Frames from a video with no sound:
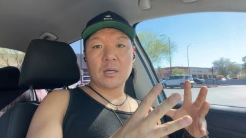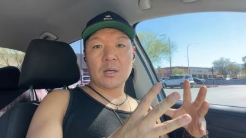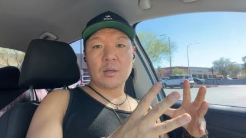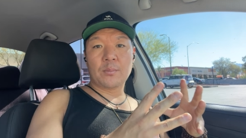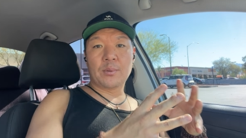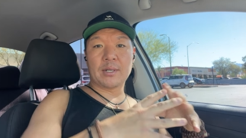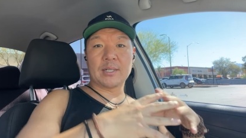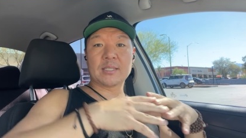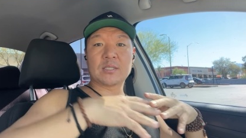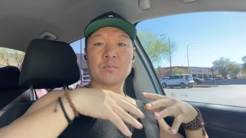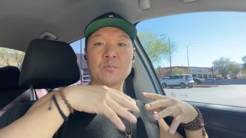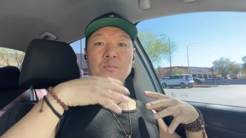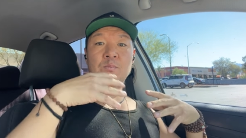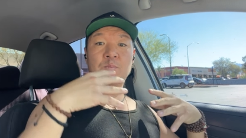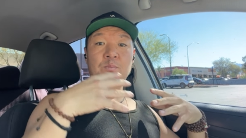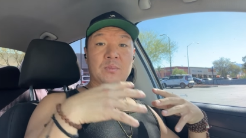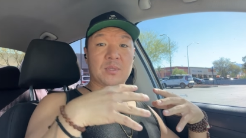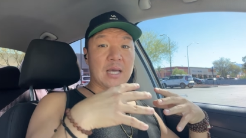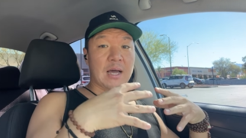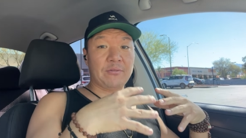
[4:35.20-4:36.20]
but it's
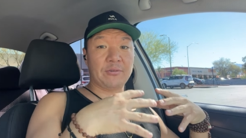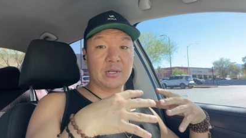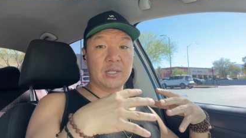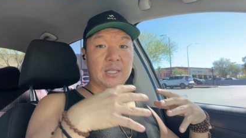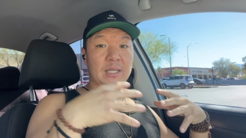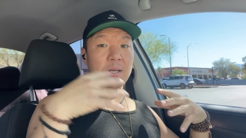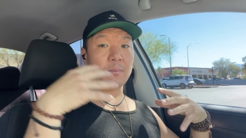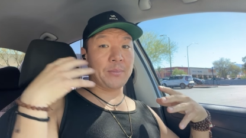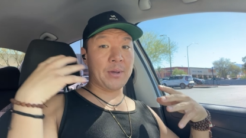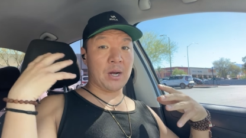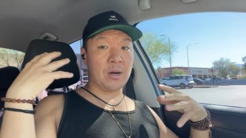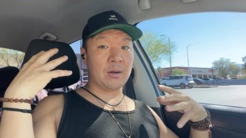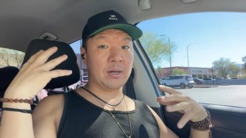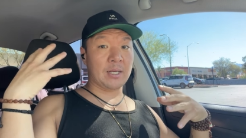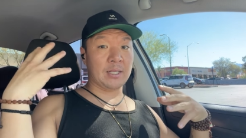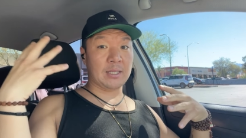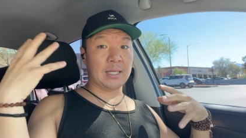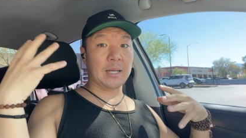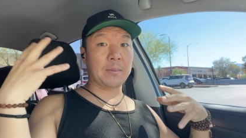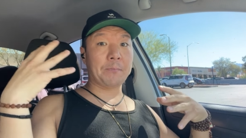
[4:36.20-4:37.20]
definitely apparent
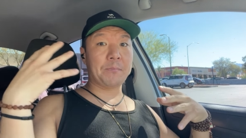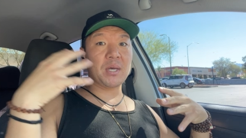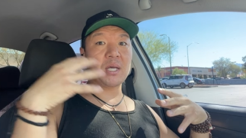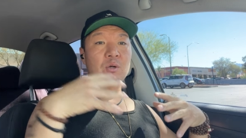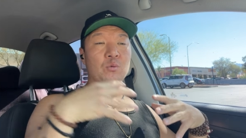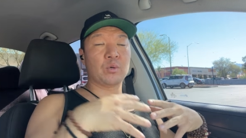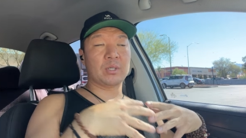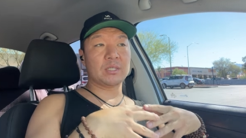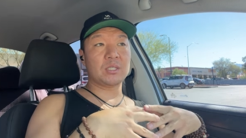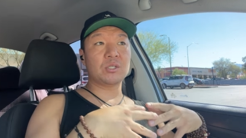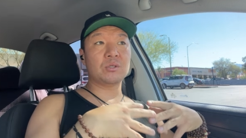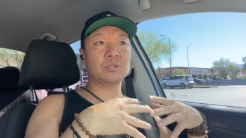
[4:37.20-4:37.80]
in like big wins.